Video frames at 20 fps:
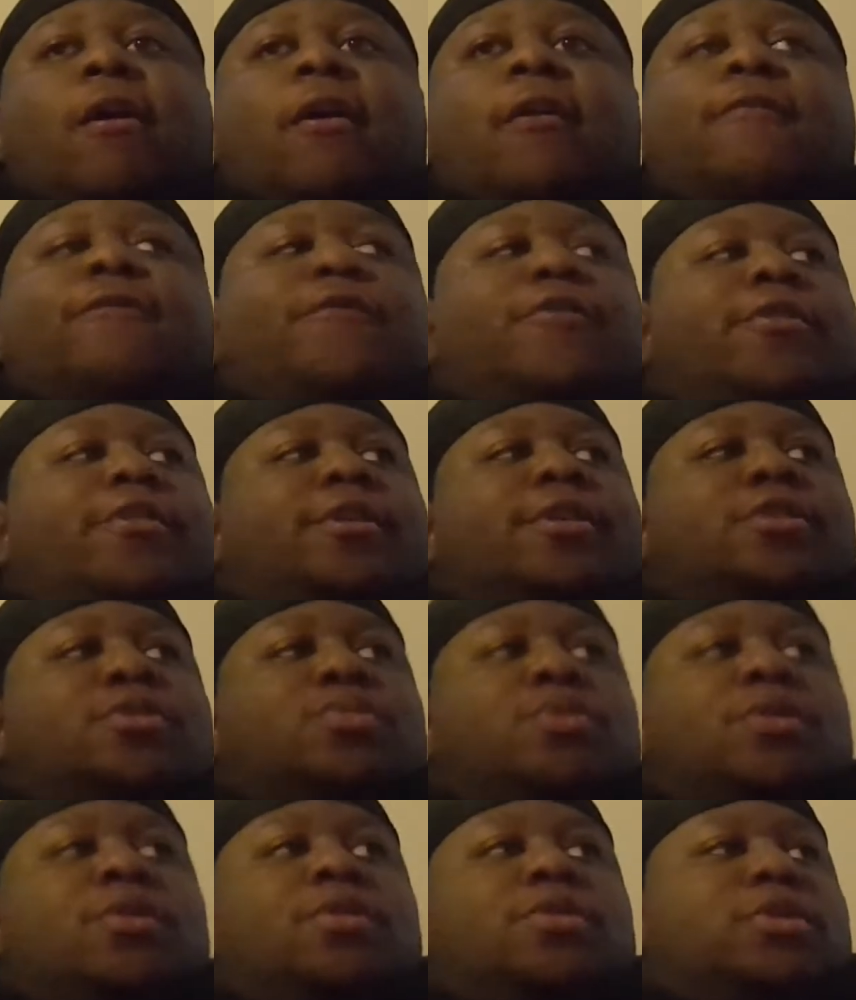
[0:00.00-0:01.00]
offer in this
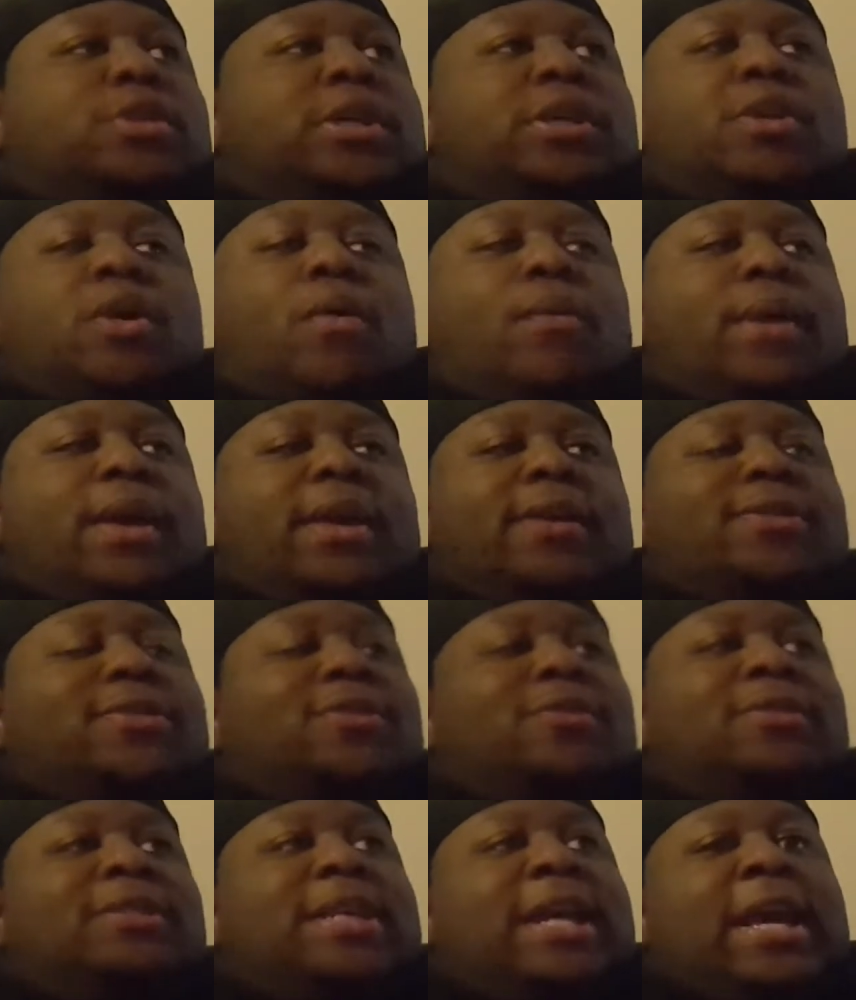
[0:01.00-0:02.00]
world. They don't
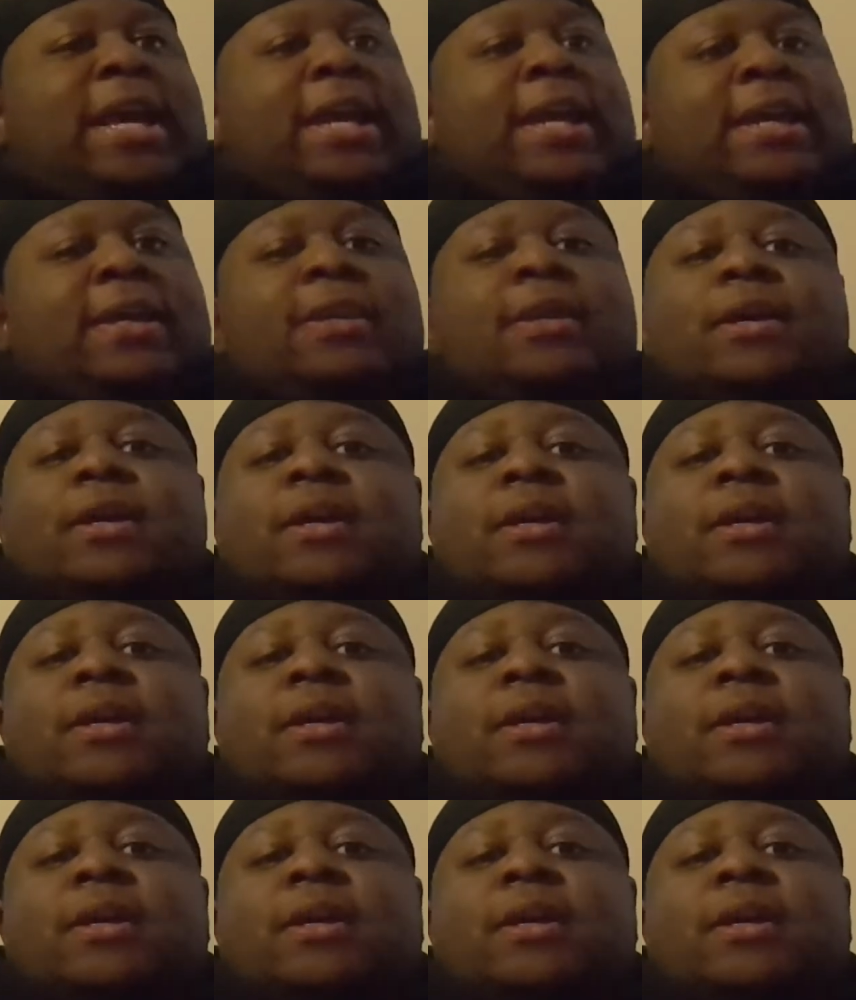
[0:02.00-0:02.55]
entertain,